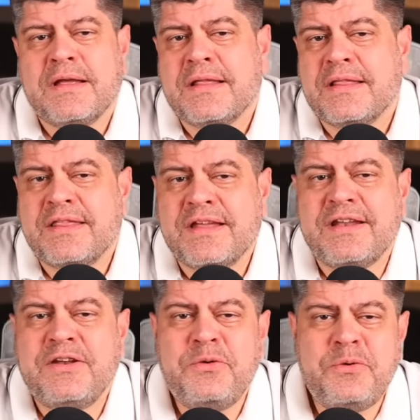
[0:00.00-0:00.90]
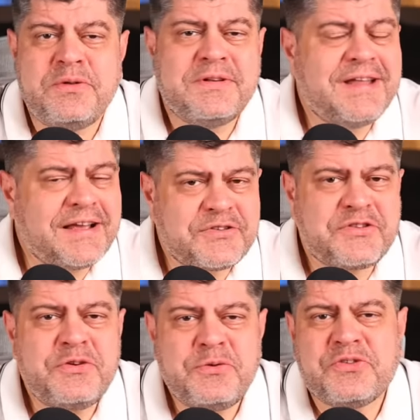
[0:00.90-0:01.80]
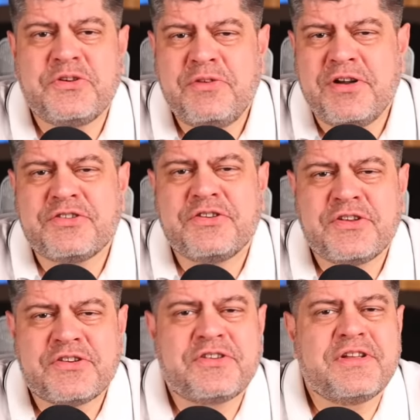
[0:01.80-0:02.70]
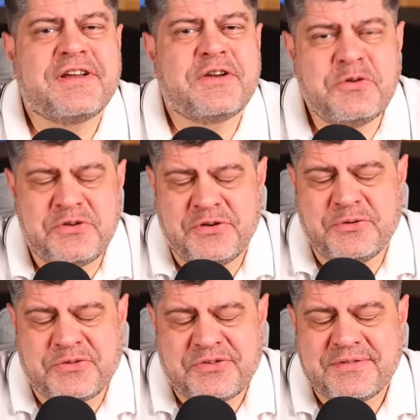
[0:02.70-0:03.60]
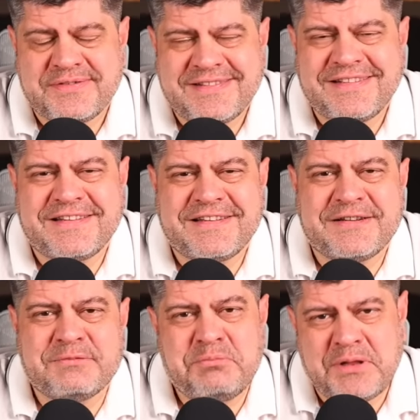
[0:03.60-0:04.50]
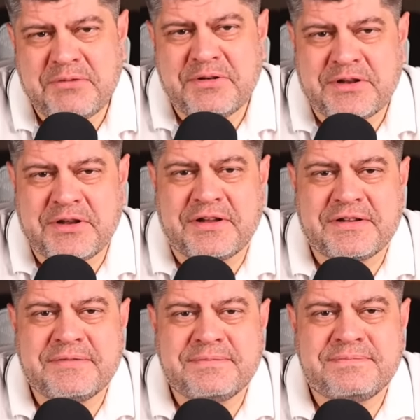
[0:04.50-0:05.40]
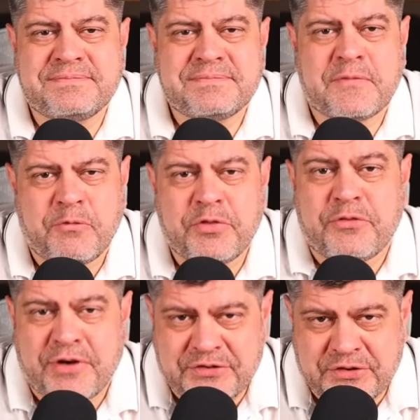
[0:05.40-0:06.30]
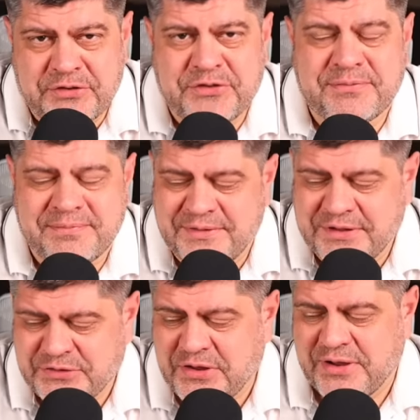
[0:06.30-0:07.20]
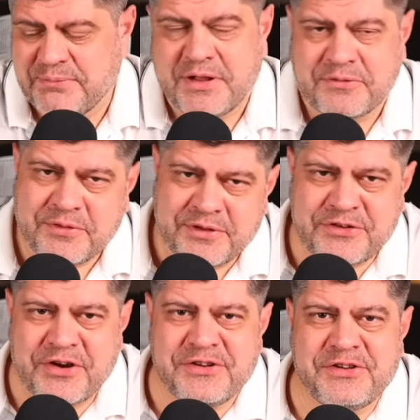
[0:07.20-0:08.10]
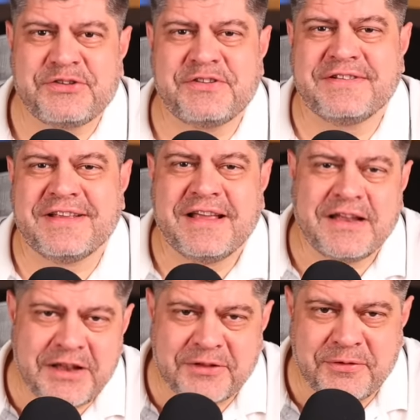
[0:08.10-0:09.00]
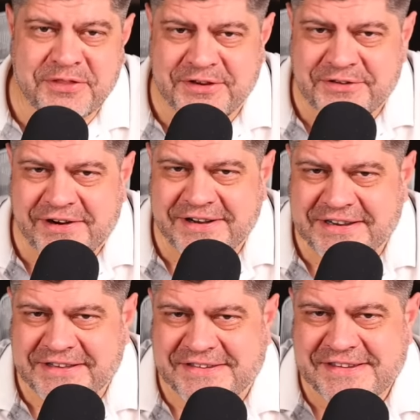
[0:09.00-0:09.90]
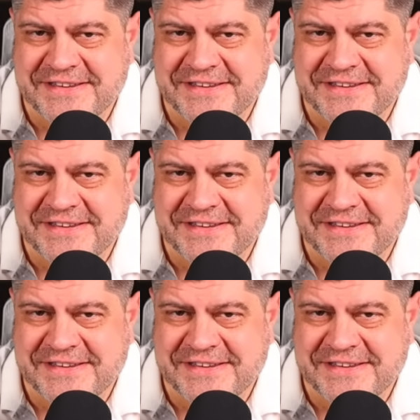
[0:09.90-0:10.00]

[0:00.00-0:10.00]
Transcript: The next news in Russia is actually good news, believe it or not. For the Russians this time, not for the Chinese, not for the Iranians.